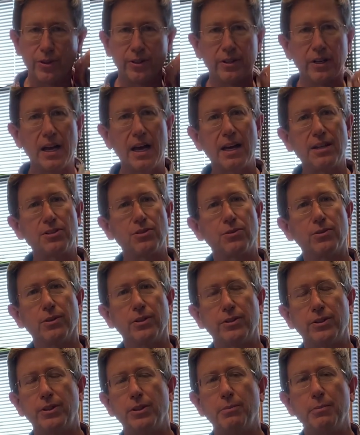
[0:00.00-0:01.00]

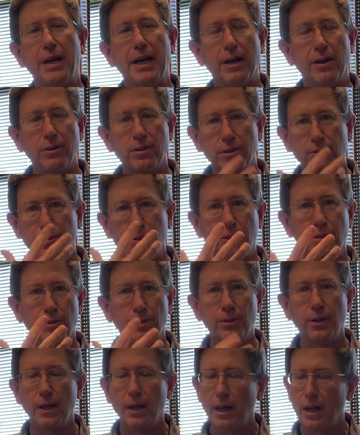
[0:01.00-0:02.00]
nostril or your mouth if
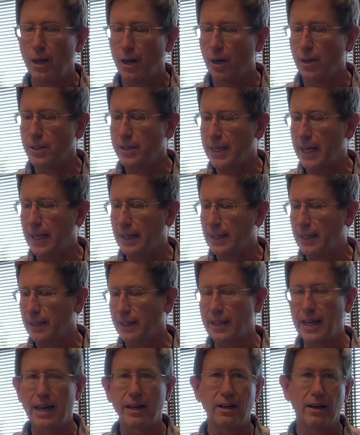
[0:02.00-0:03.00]
you are taking
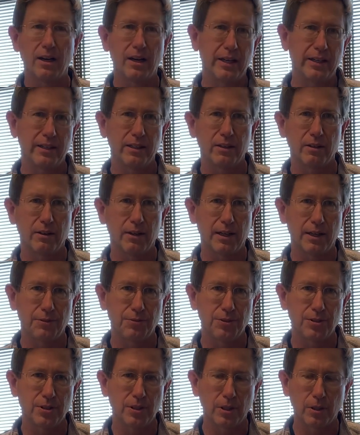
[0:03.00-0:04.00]
that on and off.
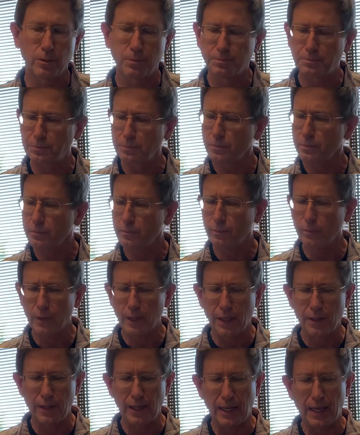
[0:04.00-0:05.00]
So
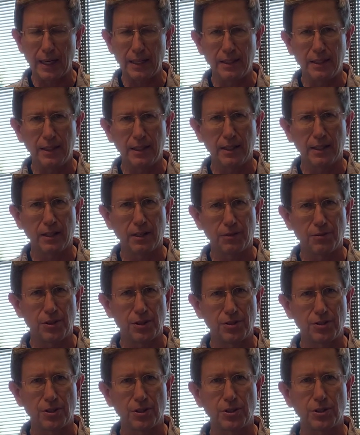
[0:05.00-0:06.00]
the idea of the
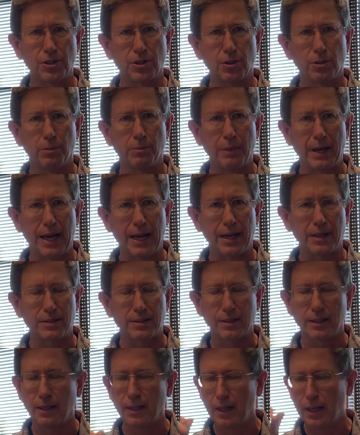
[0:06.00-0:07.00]
surgical
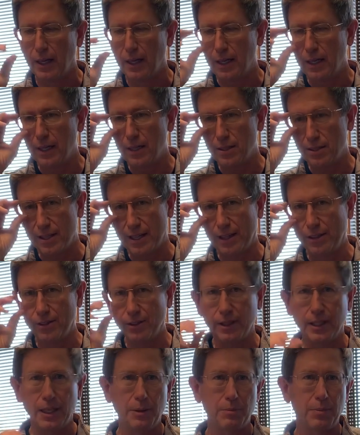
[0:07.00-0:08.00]
mask is that you
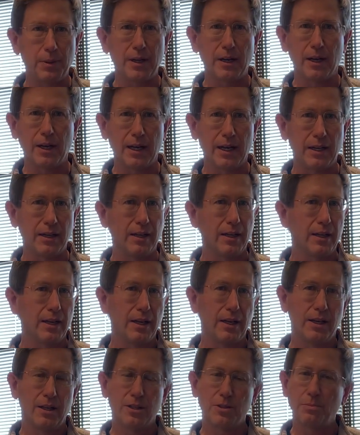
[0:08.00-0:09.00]
keep it on
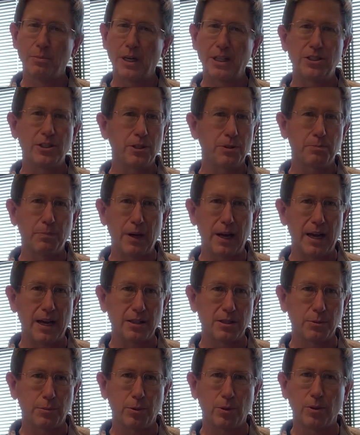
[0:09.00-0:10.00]
as much as
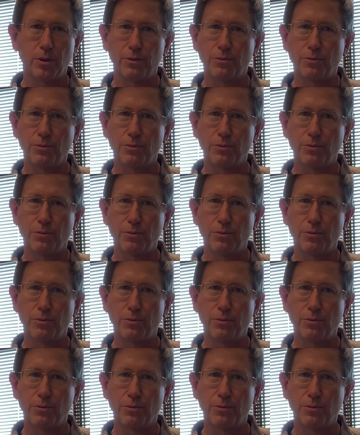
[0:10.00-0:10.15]
possible.